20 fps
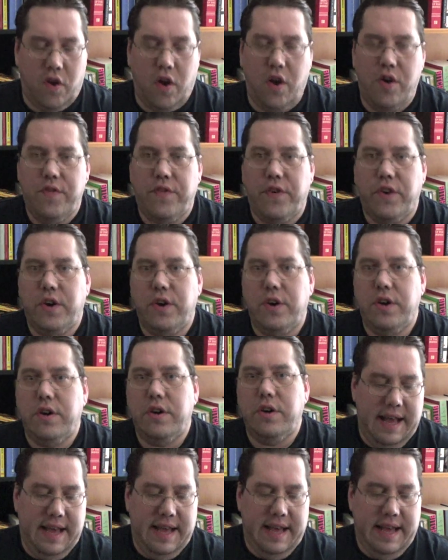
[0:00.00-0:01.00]
Kover
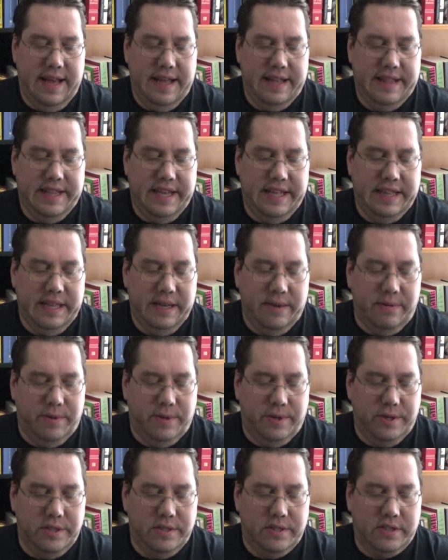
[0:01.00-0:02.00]
and then there
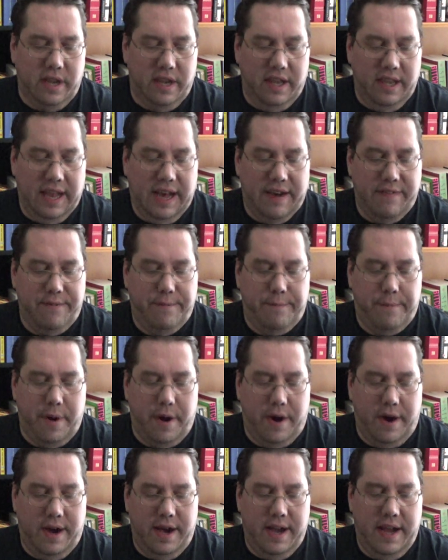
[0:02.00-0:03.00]
was Love
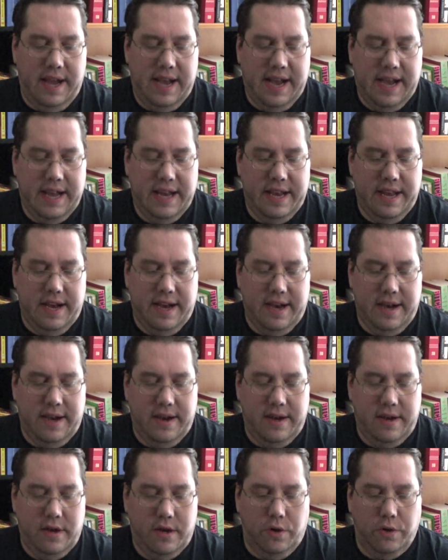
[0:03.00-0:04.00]
by
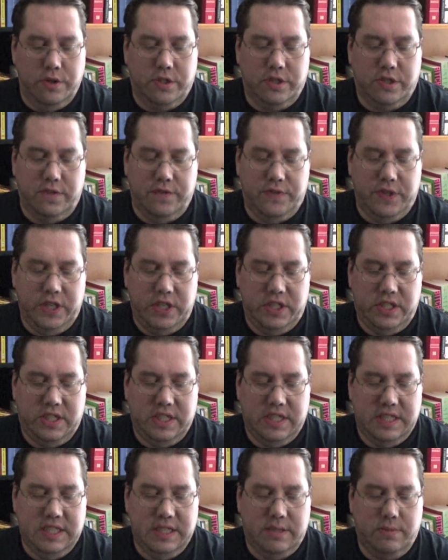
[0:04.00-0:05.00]
Hanne
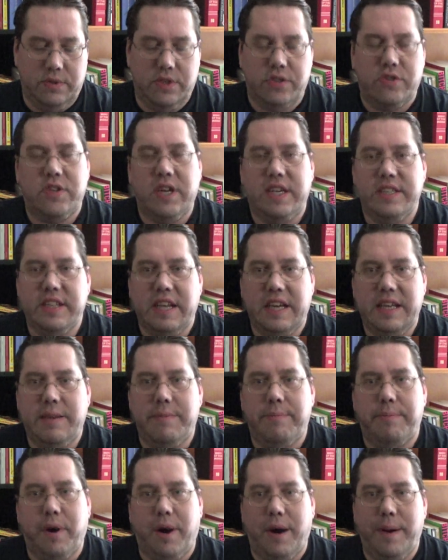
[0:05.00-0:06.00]
Ørstavik, and this was
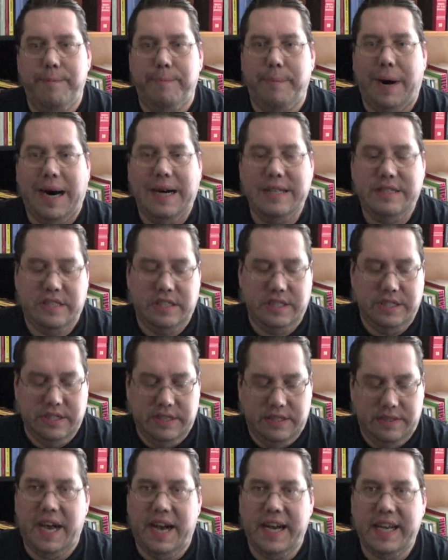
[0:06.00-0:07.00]
translated by
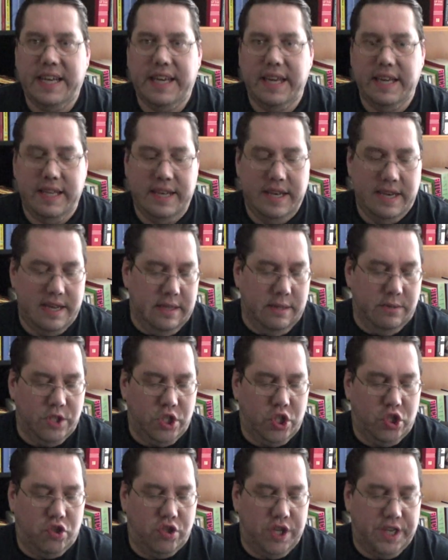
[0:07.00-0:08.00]
Martin Aitken. There
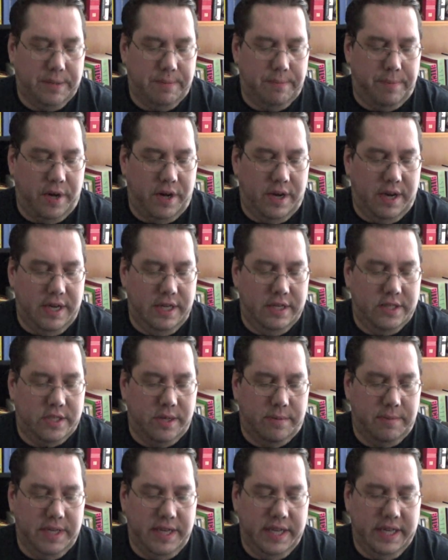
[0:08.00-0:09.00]
was Trick by
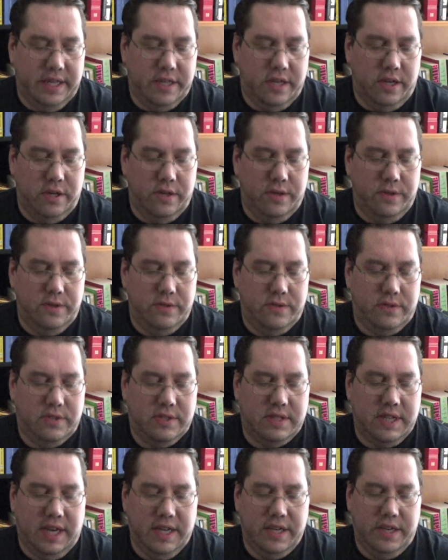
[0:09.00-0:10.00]
Domenico
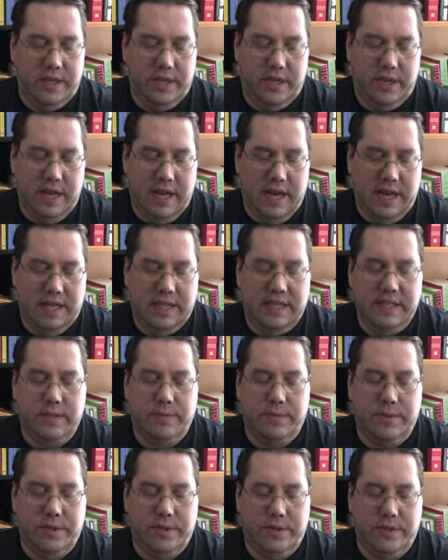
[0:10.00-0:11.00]
Starnone, and
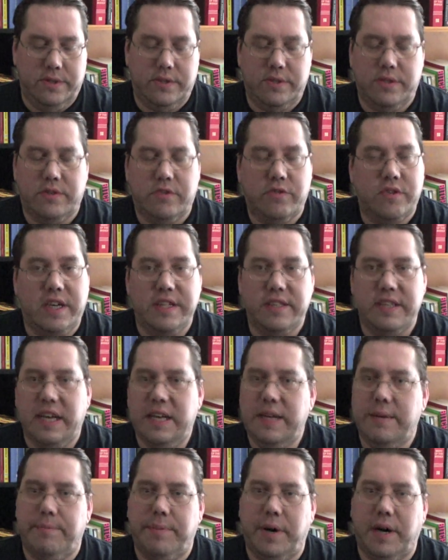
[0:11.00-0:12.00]
this was
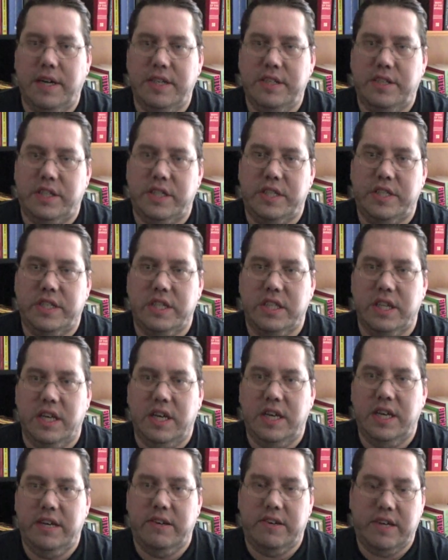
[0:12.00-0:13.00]
translated by Jhumpa
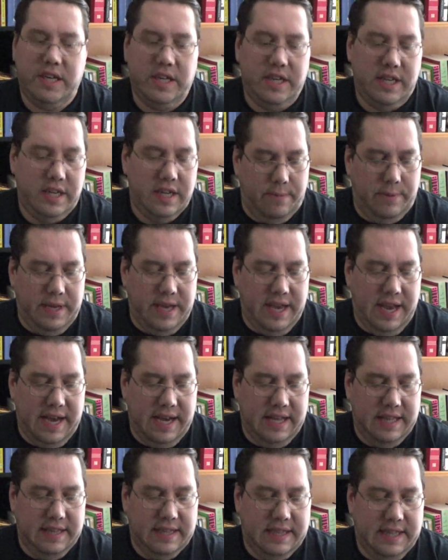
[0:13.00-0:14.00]
Lahiri. We
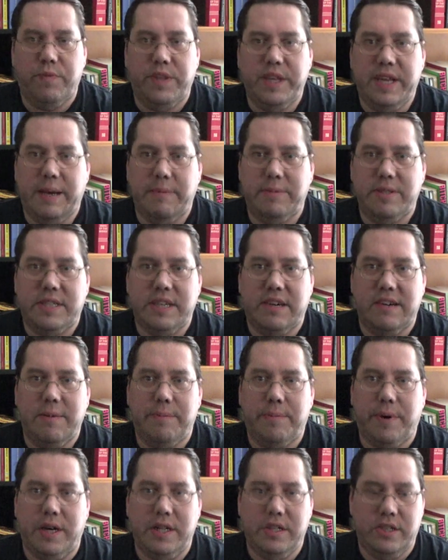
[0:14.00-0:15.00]
had the Emissary
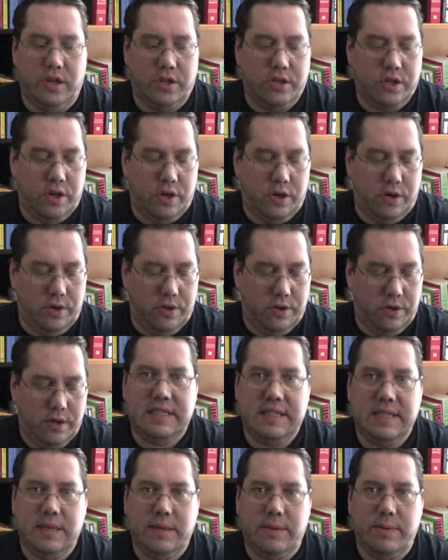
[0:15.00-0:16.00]
by Yoko
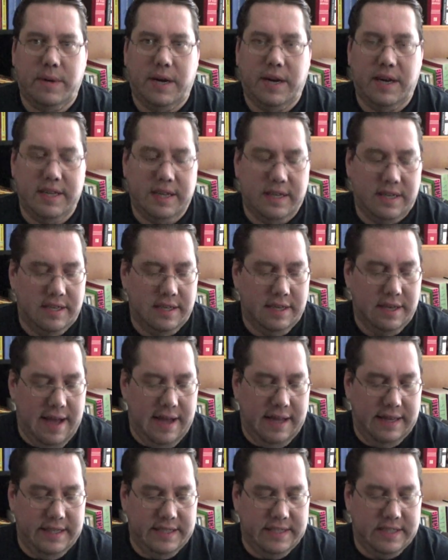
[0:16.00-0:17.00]
Tawada,
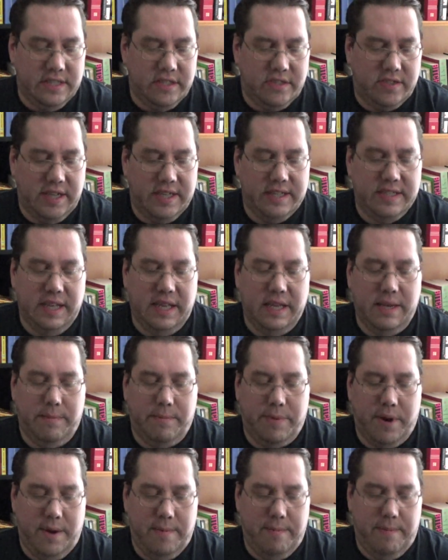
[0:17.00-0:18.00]
and this is translated
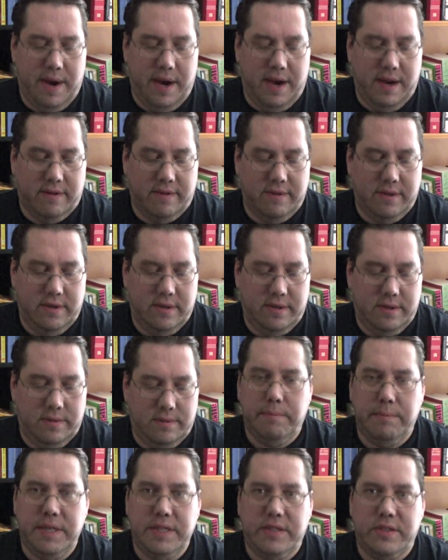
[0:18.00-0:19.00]
by Margaret
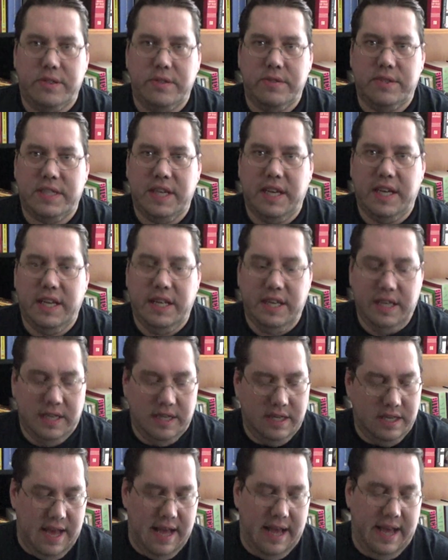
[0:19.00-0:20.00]

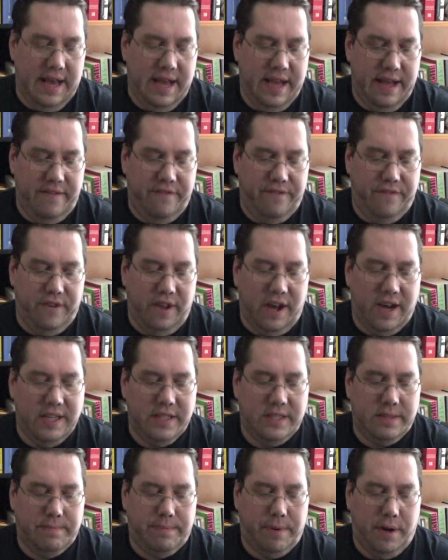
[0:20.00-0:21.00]
Mitsutani, and
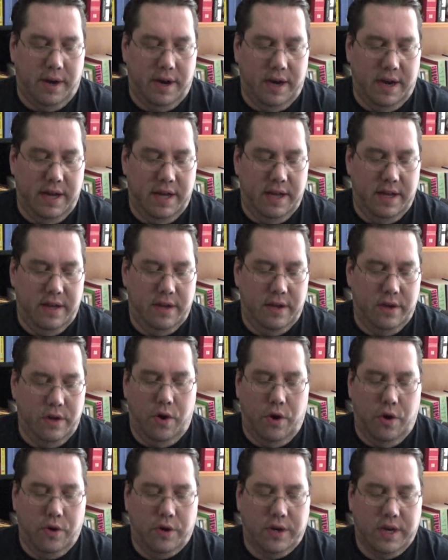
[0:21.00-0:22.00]
Flights by
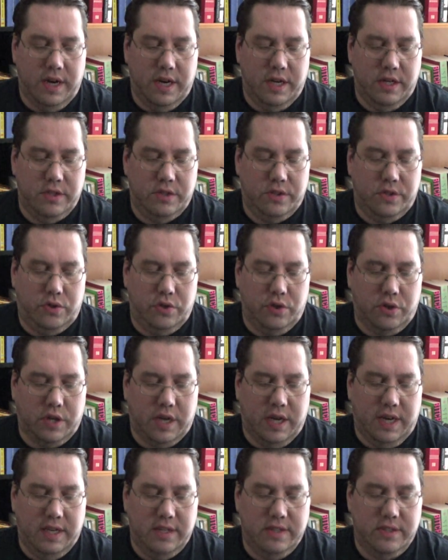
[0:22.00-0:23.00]
Olga
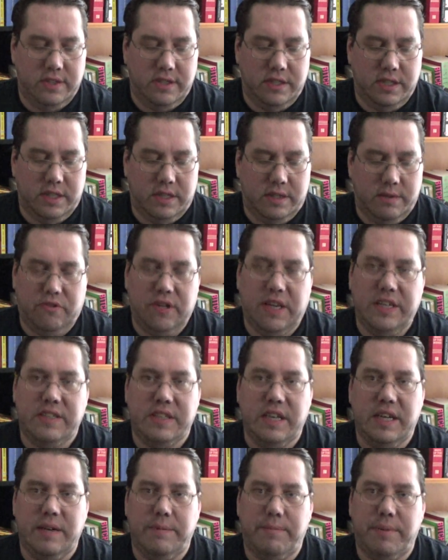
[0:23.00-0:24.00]
Tokarczuk
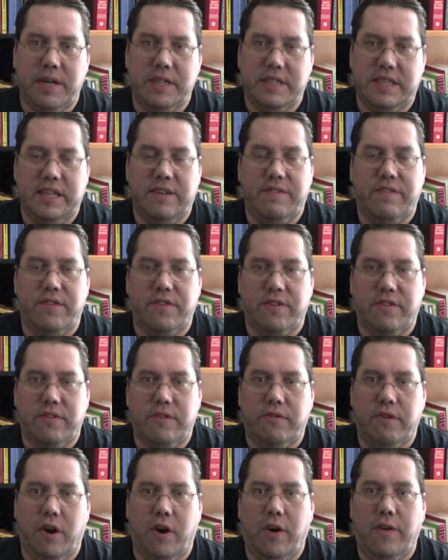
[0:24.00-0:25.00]
translated by Jennifer
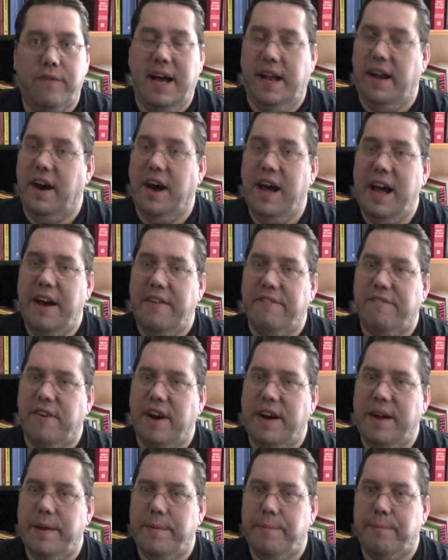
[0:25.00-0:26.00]
Croft. And I have
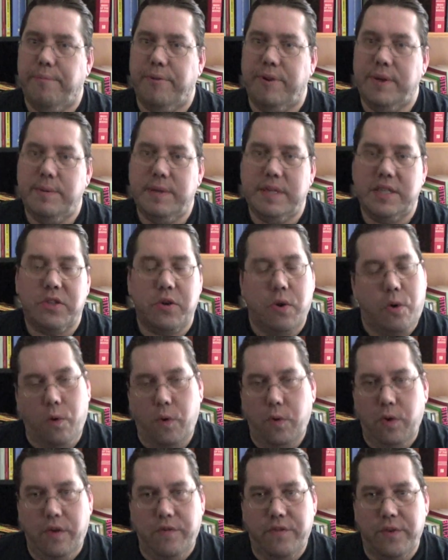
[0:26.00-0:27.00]
read pretty much
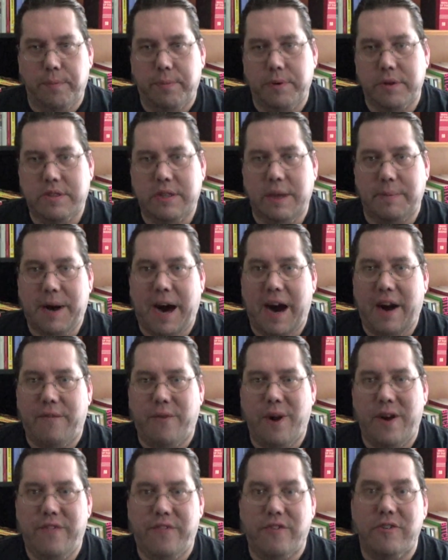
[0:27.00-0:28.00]
all of the books. I'm
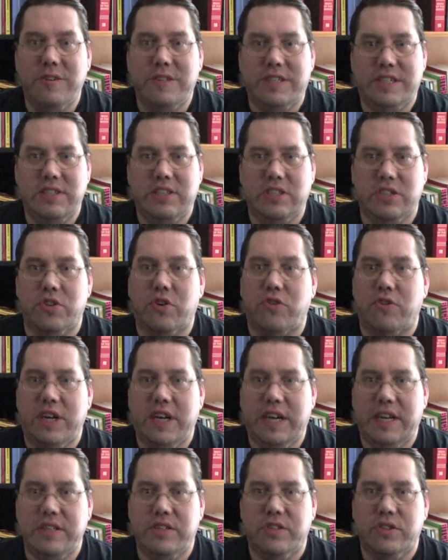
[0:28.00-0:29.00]
halfway through
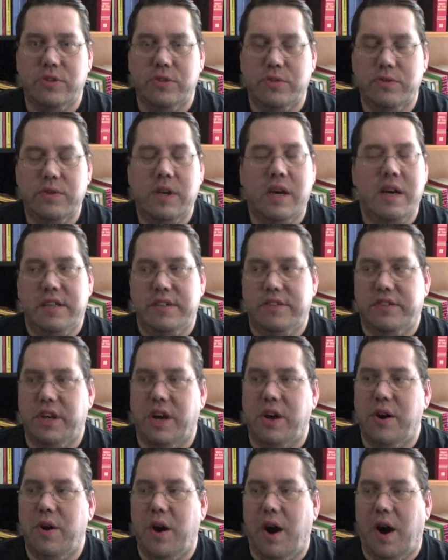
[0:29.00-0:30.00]
Disoriental,
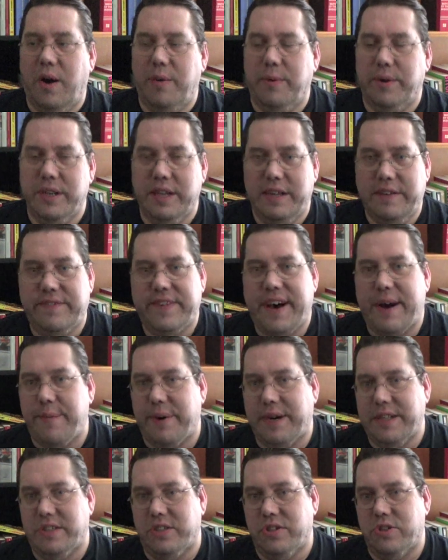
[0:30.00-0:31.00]
so I will leave that
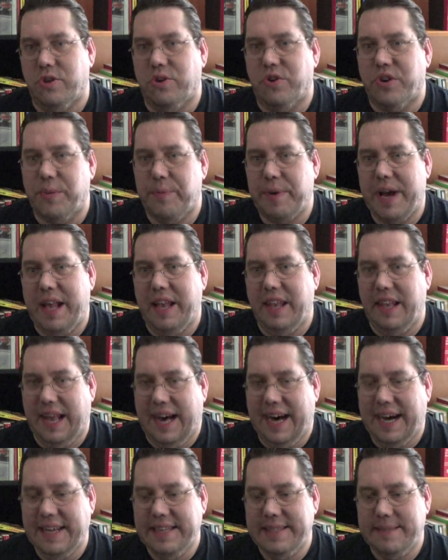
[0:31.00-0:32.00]
one to talk about
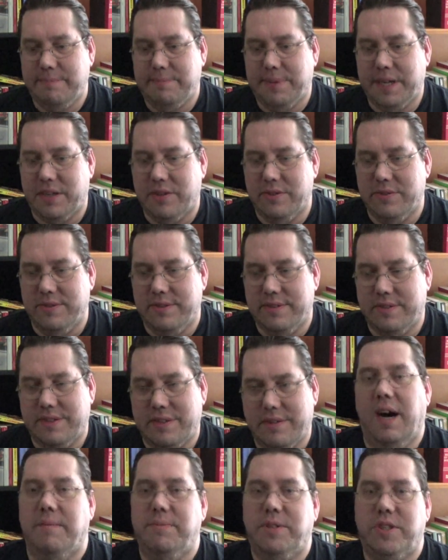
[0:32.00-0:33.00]
last
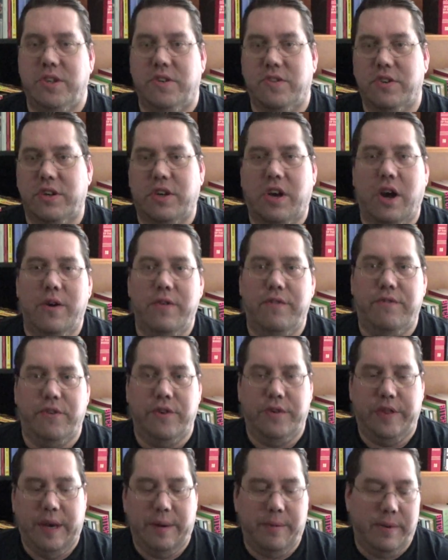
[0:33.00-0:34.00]
because I'm still going
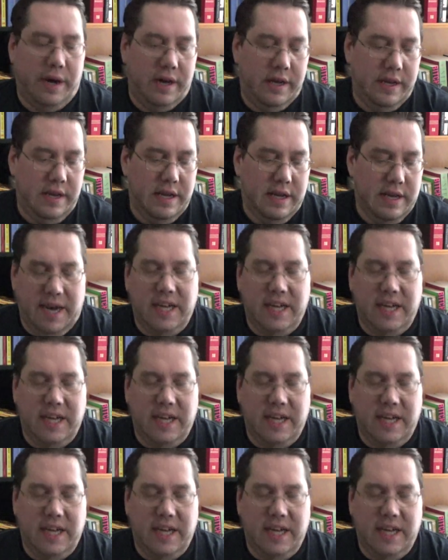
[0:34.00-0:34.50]
through that one.